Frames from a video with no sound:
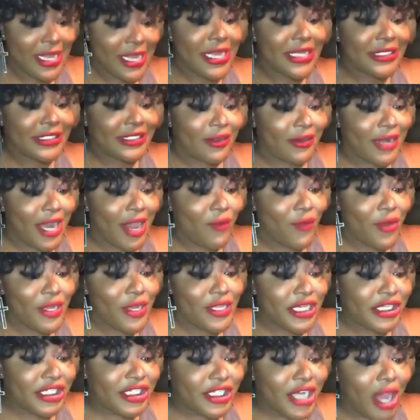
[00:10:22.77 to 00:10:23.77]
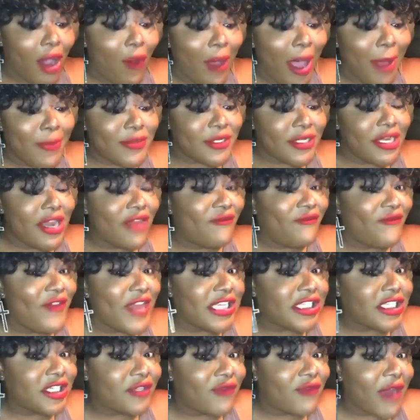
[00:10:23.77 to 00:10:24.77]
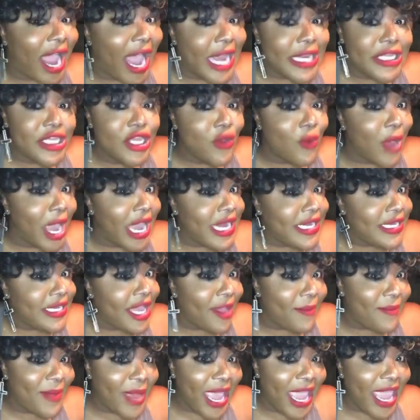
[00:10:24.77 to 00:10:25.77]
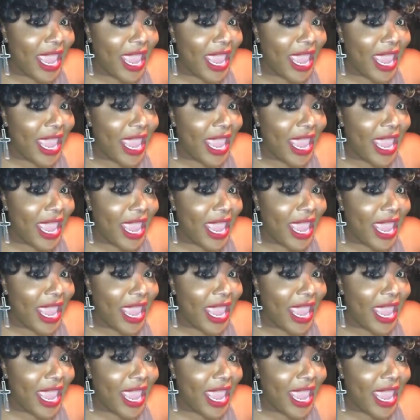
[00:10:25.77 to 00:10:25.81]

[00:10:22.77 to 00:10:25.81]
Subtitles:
So that when you show up to the fish fry, you ain't there by